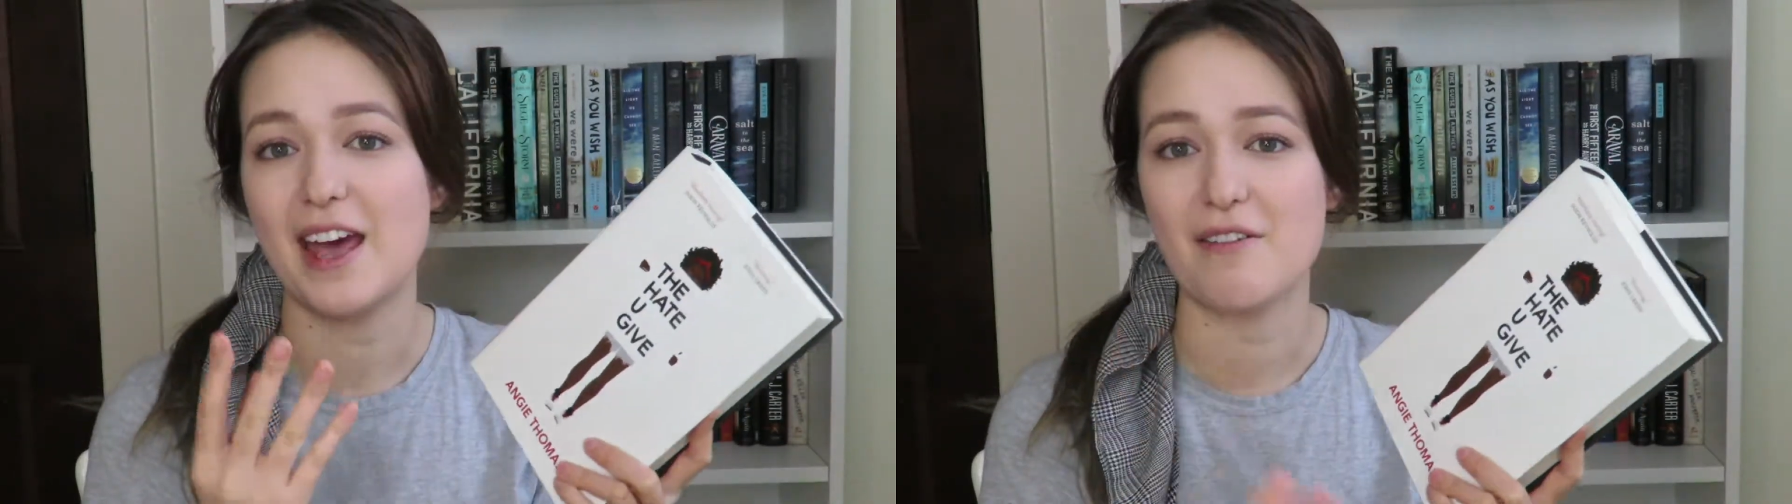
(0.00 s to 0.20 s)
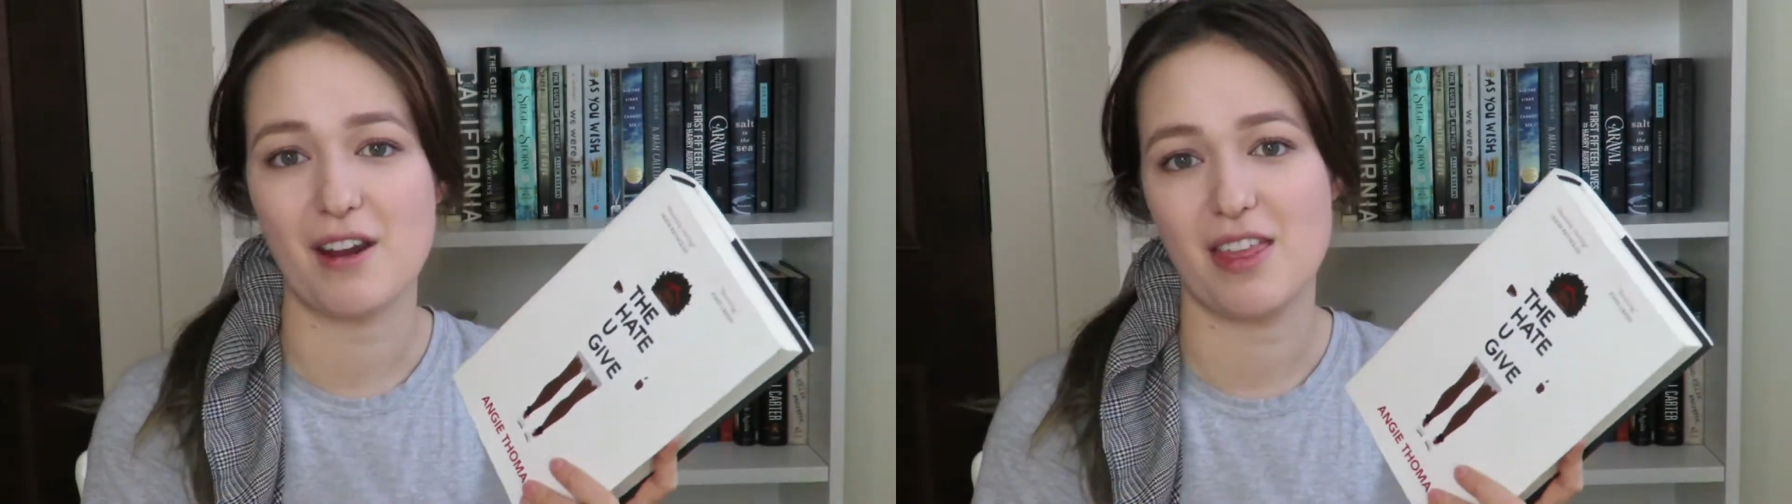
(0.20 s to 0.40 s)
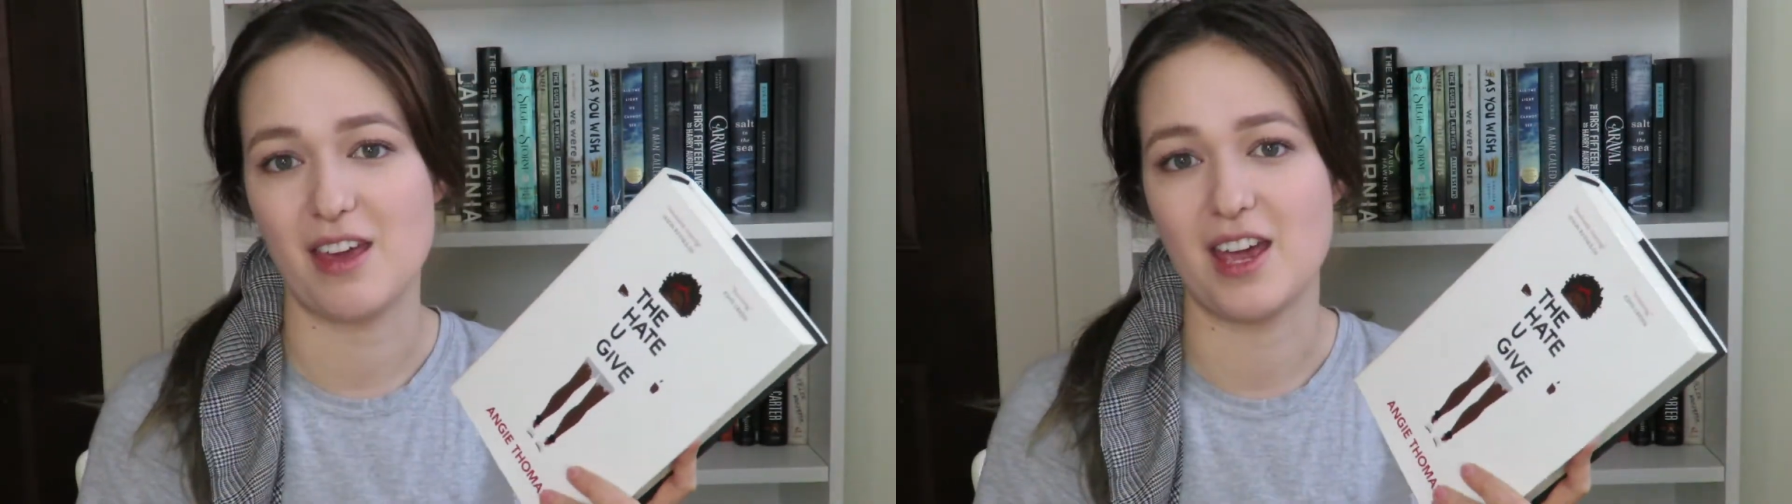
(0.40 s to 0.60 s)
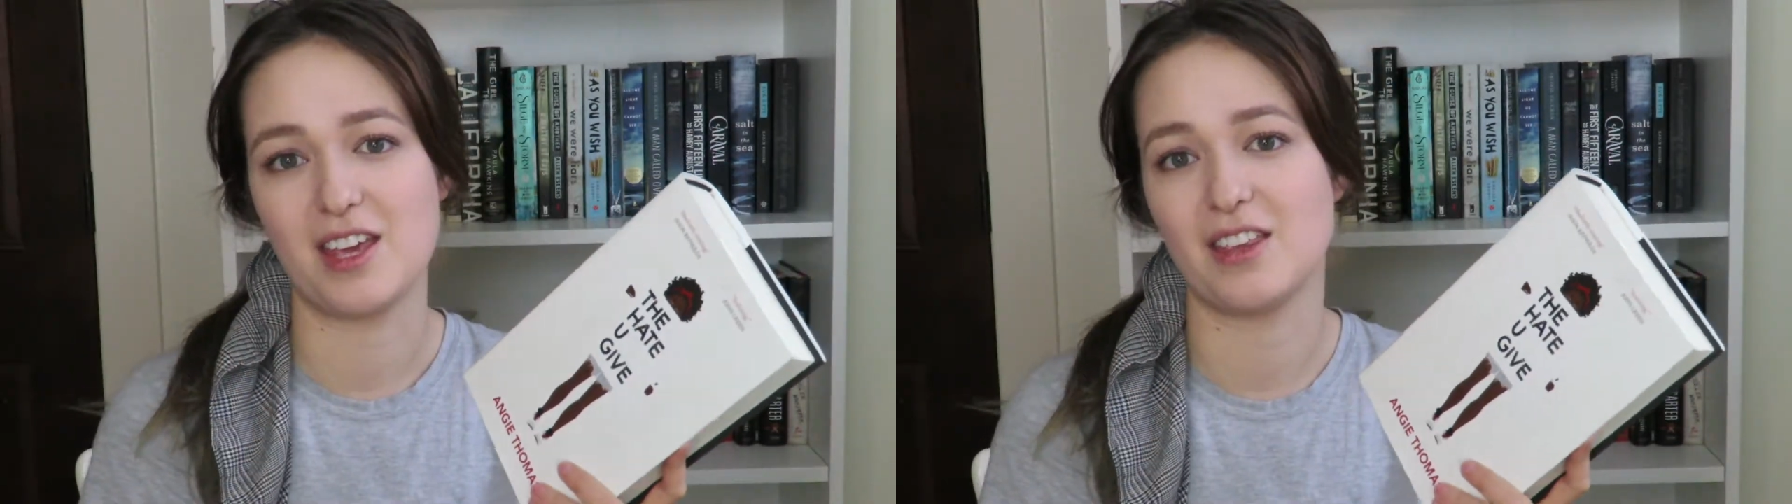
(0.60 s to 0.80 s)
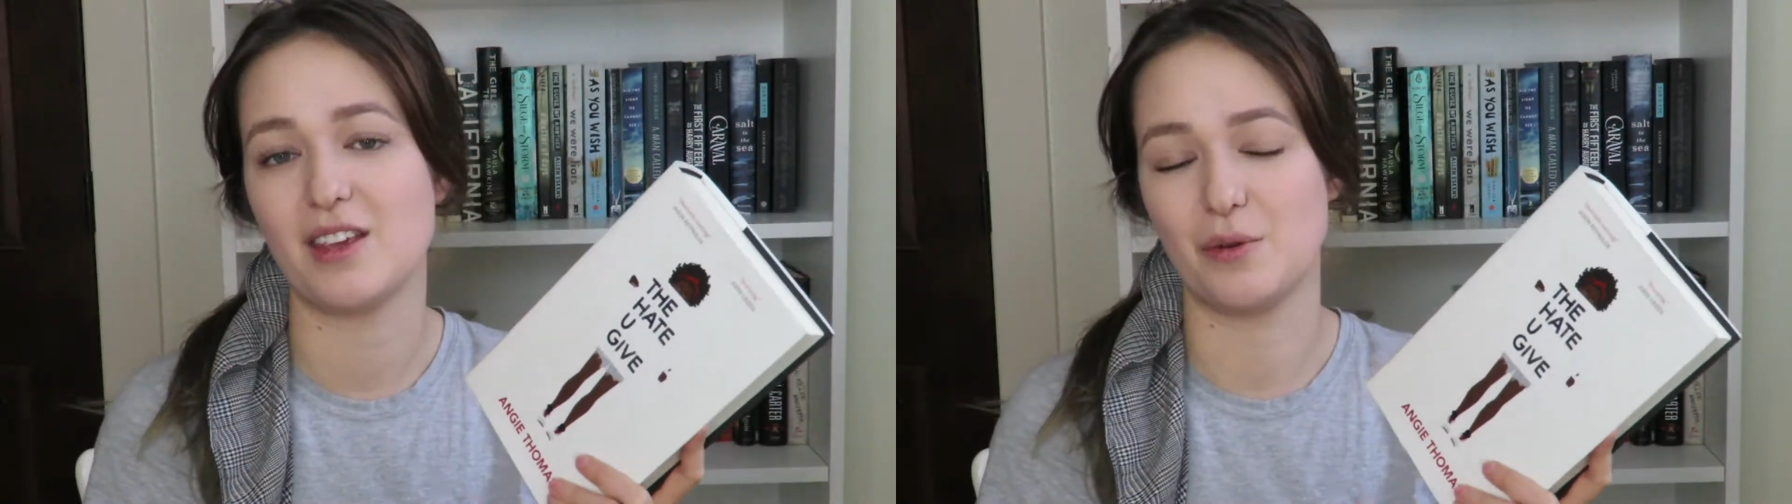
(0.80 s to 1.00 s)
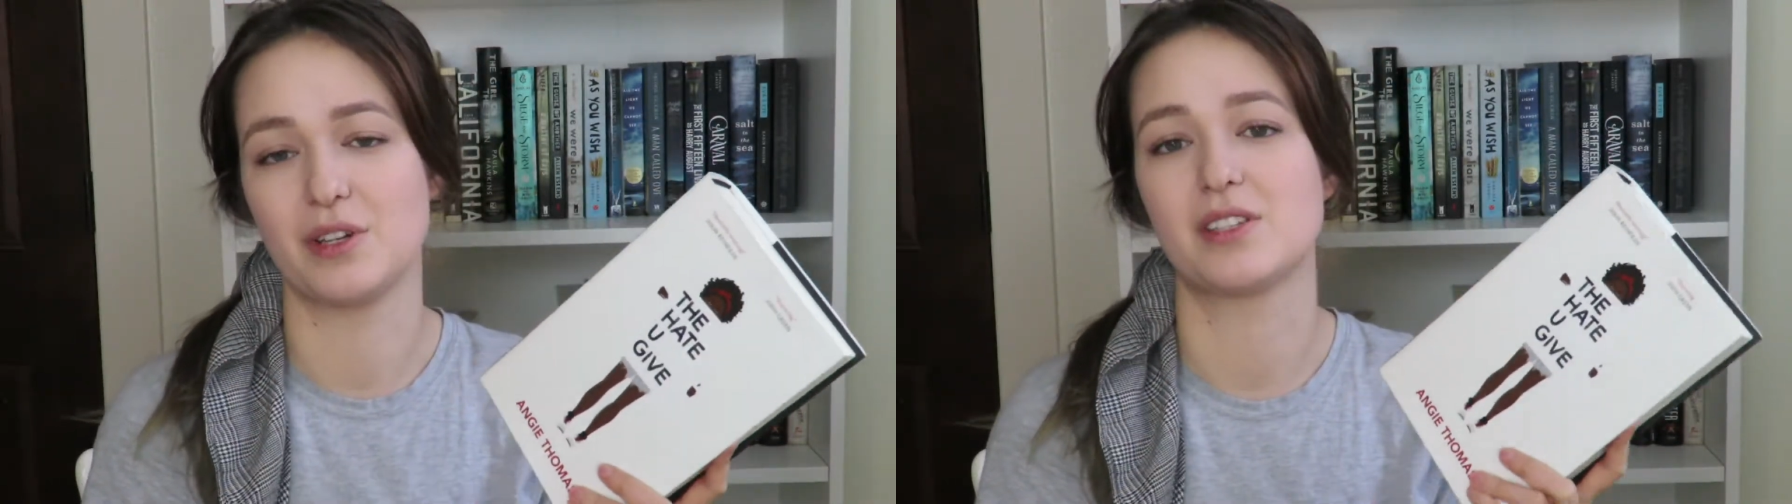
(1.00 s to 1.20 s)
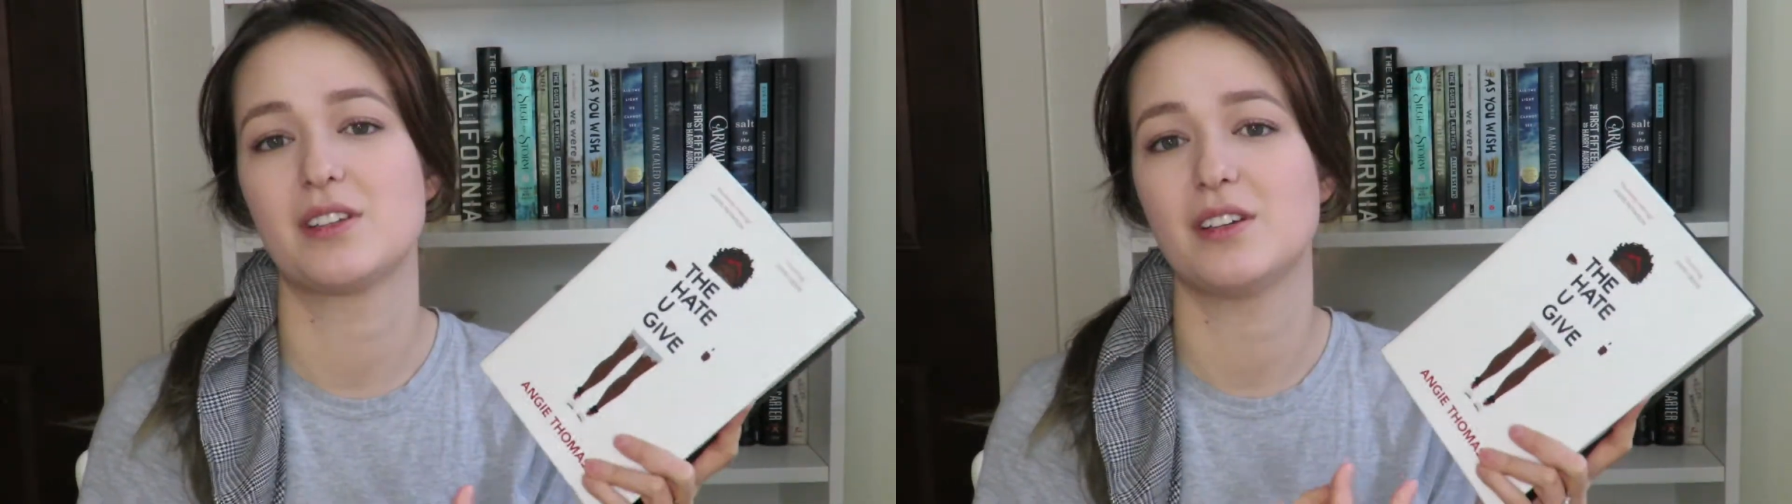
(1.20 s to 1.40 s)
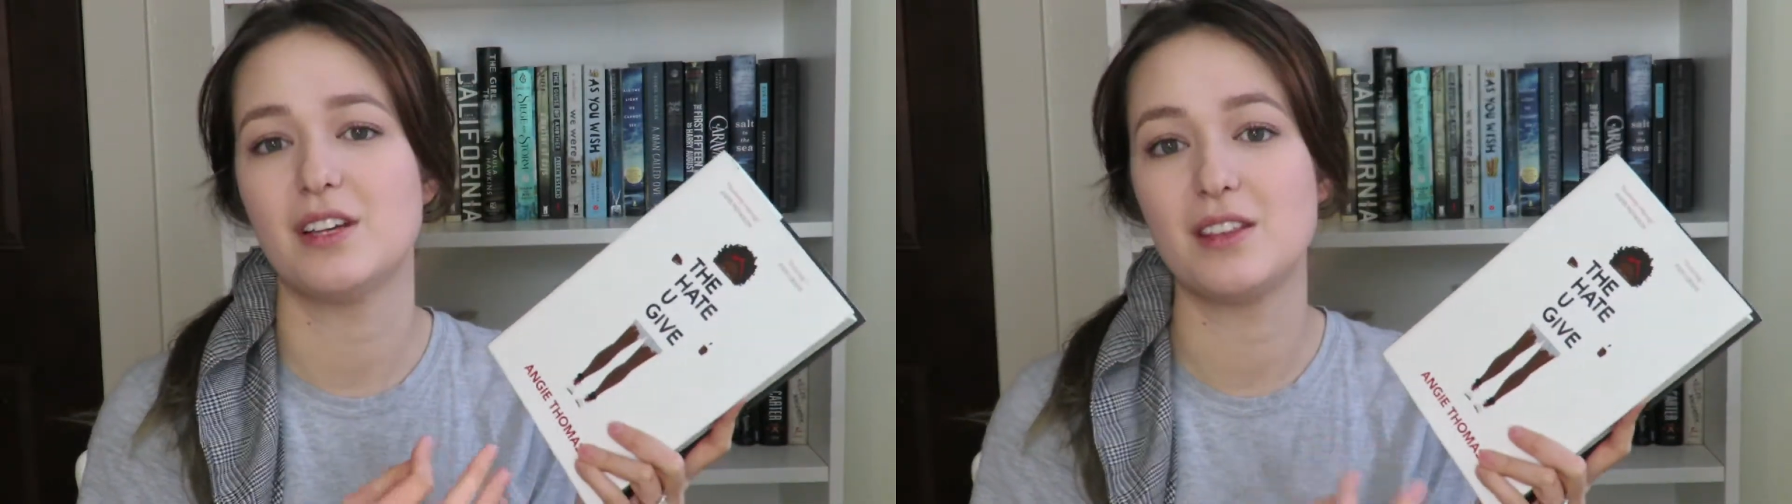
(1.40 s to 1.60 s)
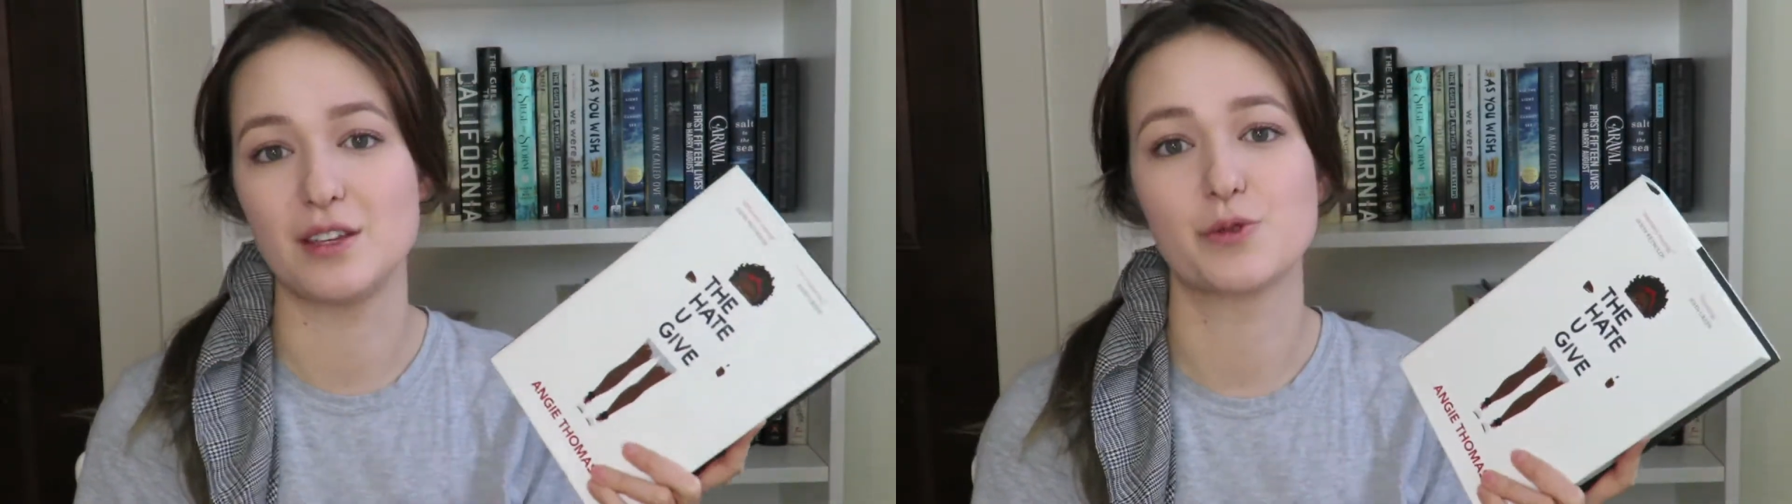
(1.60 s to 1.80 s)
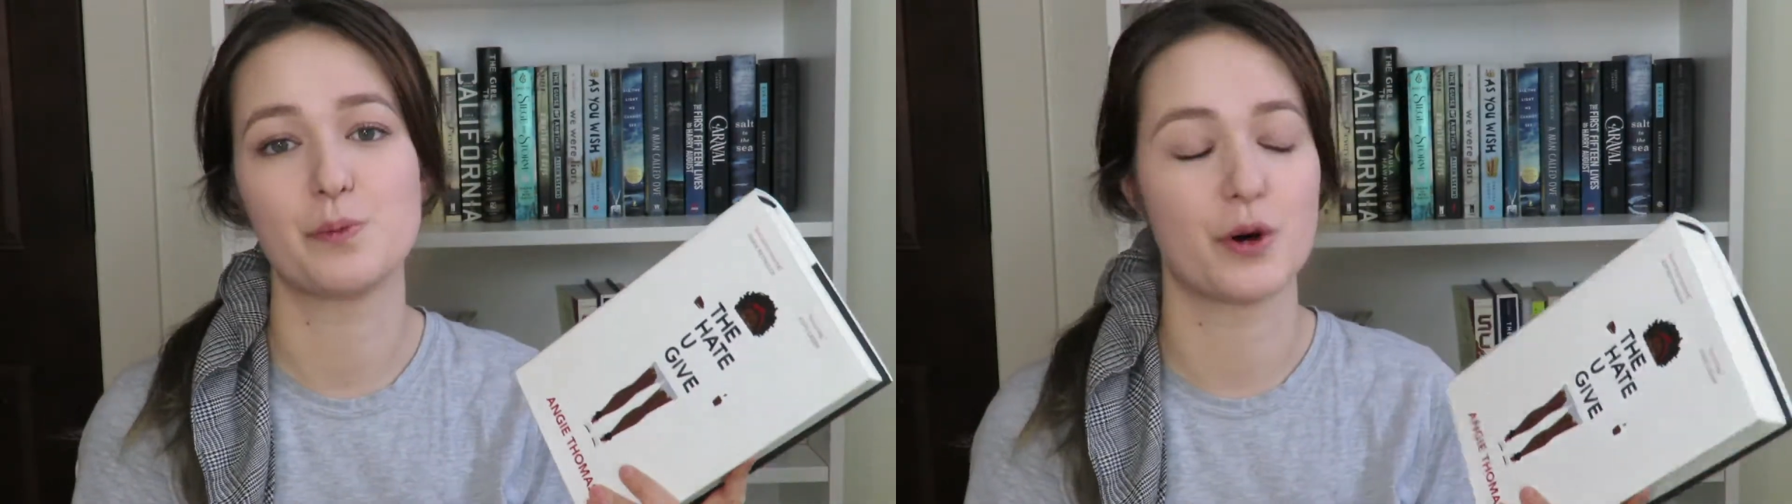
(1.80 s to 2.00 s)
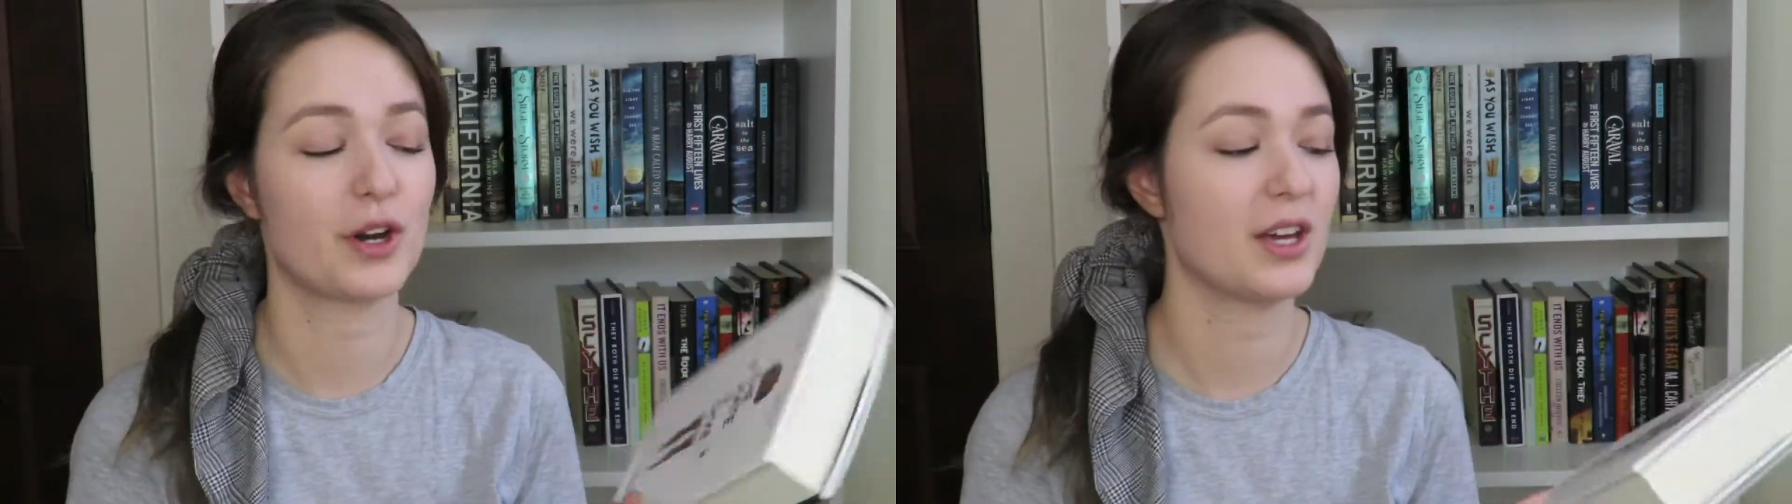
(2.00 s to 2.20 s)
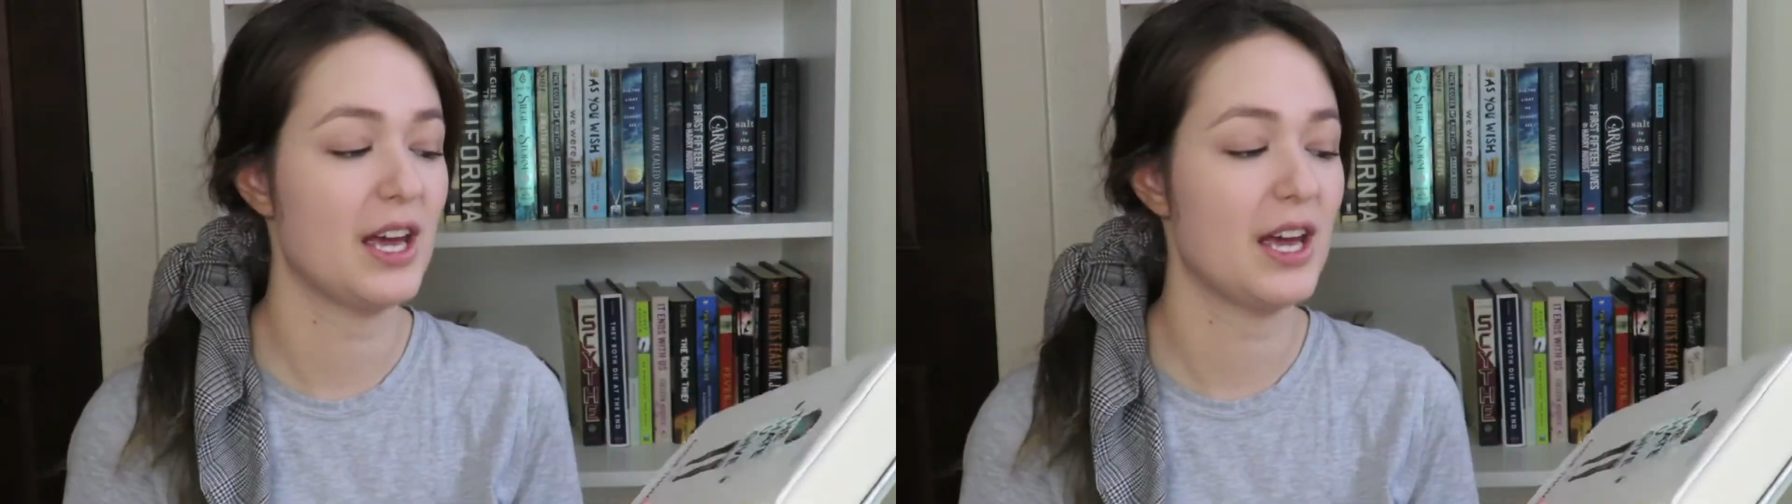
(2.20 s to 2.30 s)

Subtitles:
everything that was in this book,